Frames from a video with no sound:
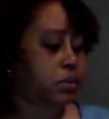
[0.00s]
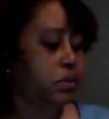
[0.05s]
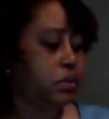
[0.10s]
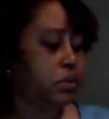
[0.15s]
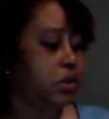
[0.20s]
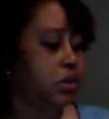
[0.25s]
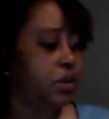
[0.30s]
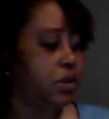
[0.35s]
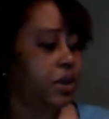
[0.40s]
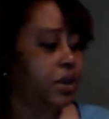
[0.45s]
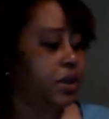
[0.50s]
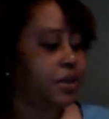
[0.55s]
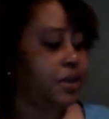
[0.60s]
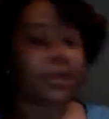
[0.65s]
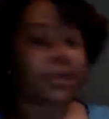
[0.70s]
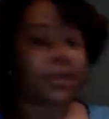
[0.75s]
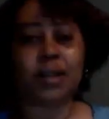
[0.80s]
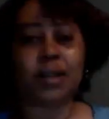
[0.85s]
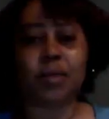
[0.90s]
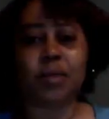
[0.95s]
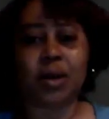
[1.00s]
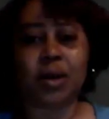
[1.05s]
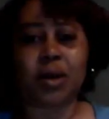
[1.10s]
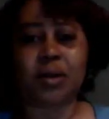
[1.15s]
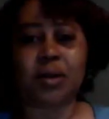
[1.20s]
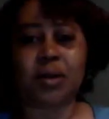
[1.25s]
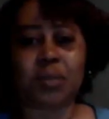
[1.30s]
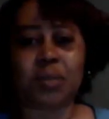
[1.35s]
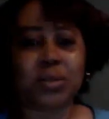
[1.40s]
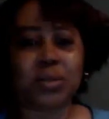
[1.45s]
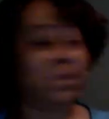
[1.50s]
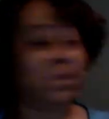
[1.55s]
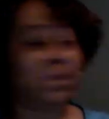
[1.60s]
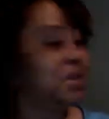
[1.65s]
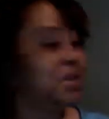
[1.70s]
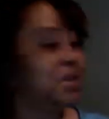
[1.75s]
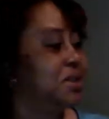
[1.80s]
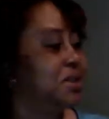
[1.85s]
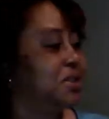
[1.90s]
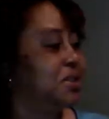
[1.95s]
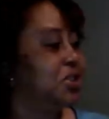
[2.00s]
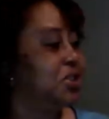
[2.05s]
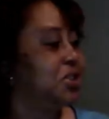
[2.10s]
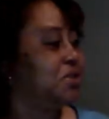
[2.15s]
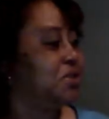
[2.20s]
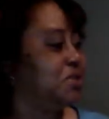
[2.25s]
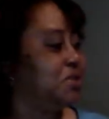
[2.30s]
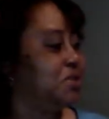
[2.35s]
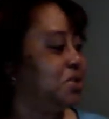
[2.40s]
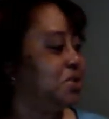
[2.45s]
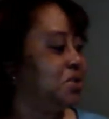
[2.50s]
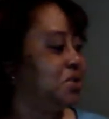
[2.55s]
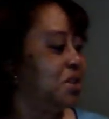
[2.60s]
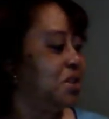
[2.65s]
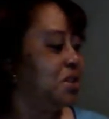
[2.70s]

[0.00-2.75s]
As like I said I'm almost done showing you